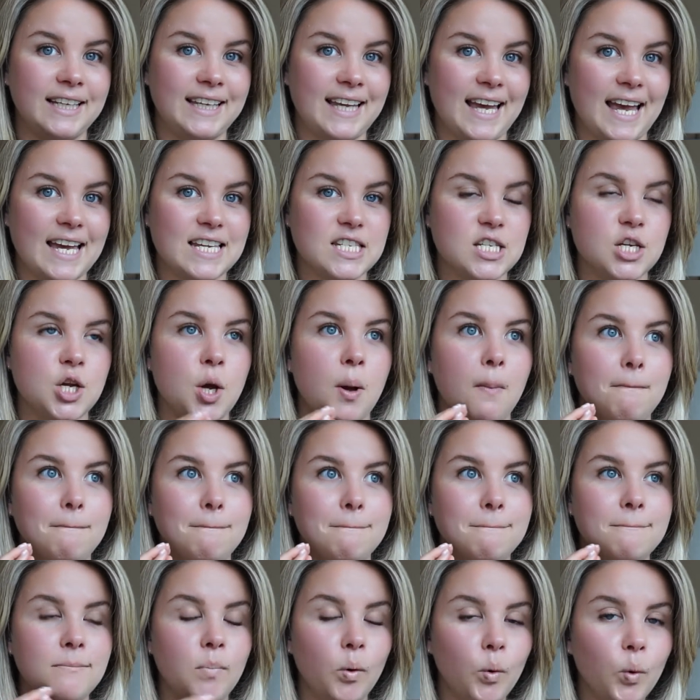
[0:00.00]
get
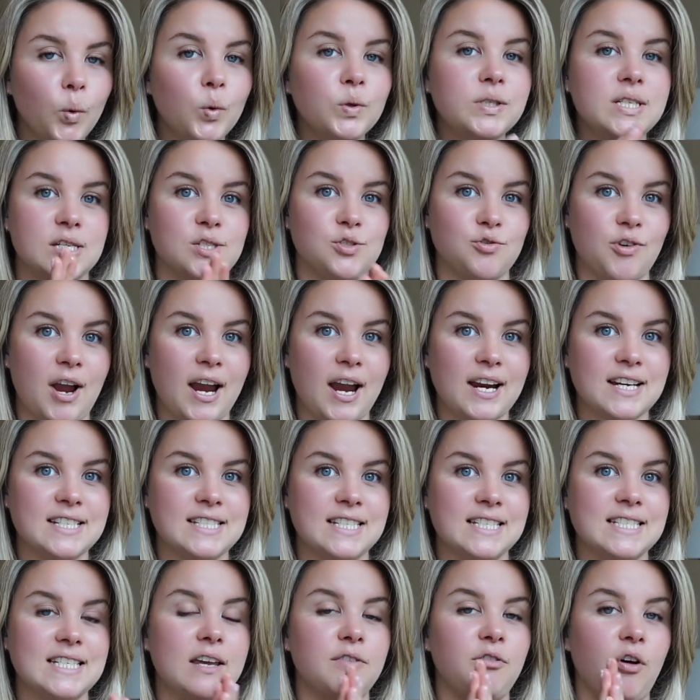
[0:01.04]
more
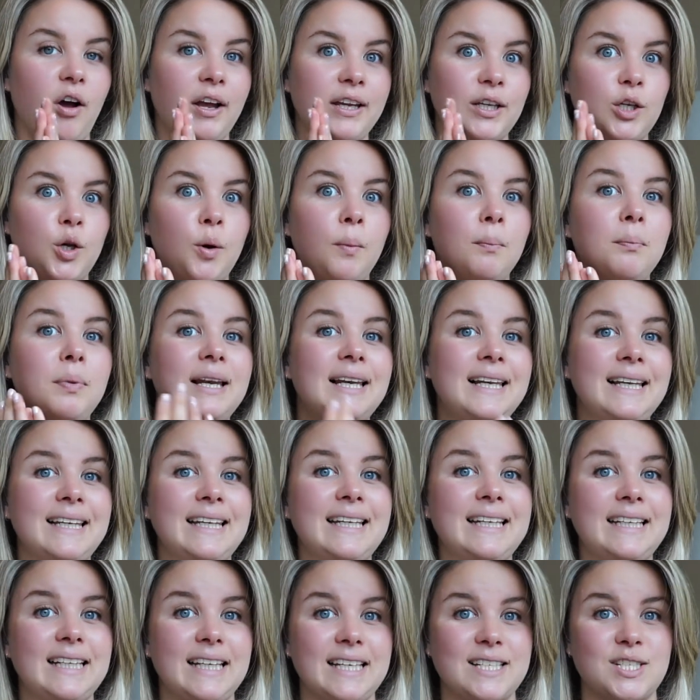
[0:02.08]
distracted if I
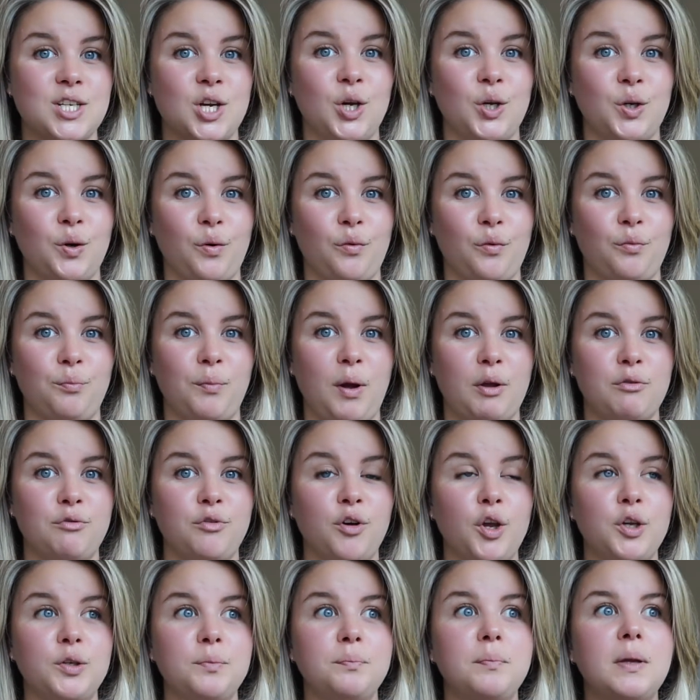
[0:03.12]
completely turn off my
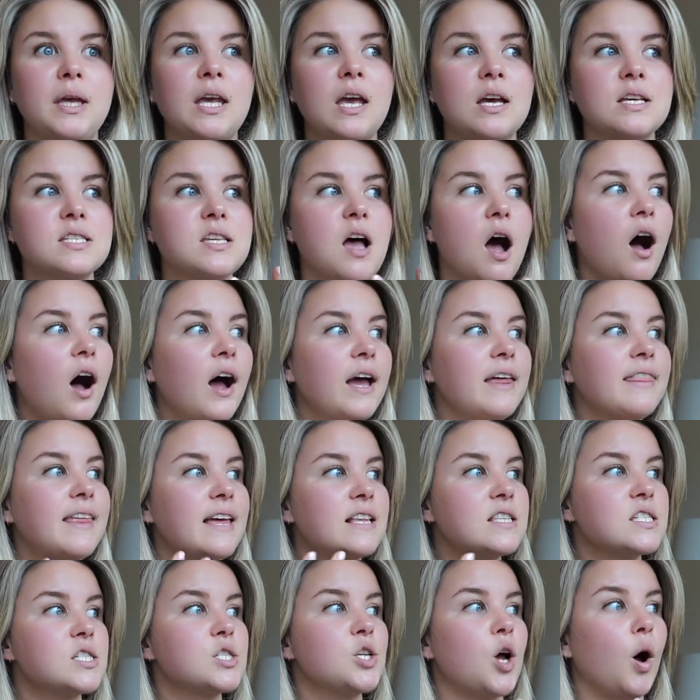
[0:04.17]
phone, because I
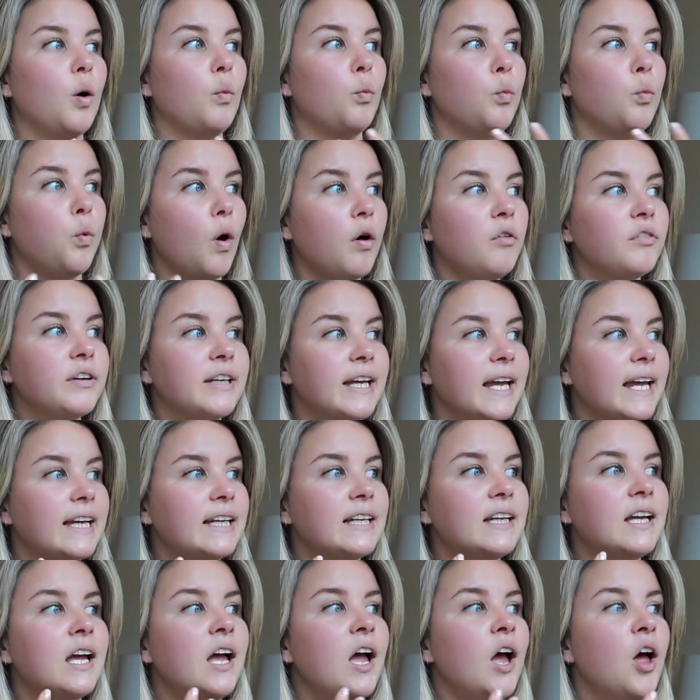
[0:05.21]
then start
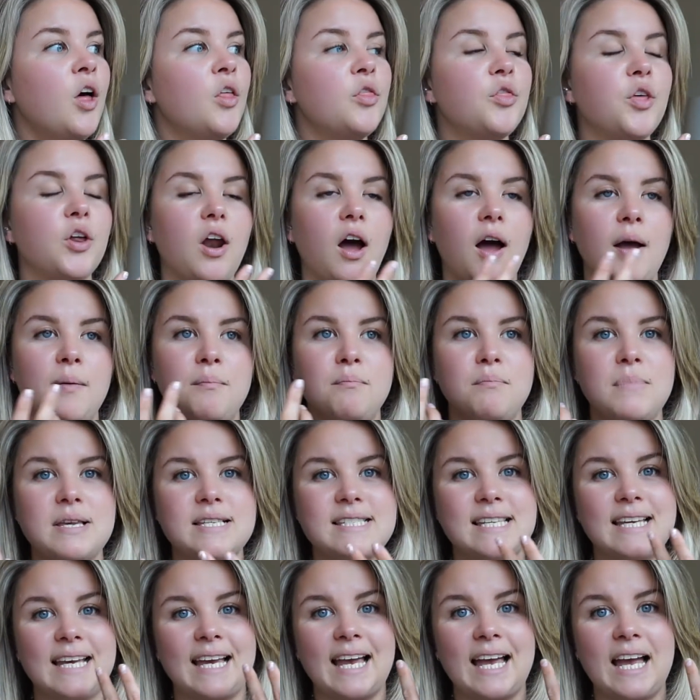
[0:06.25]
worrying that I'm
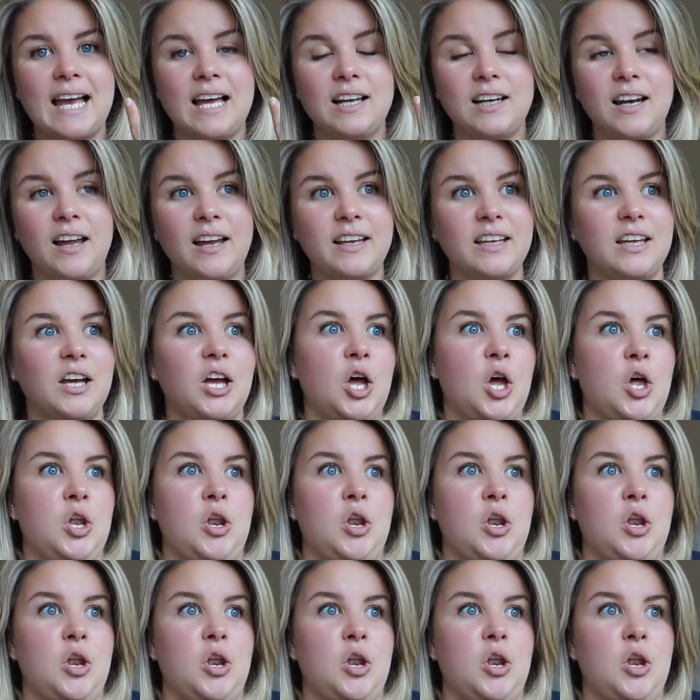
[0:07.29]
missing, like,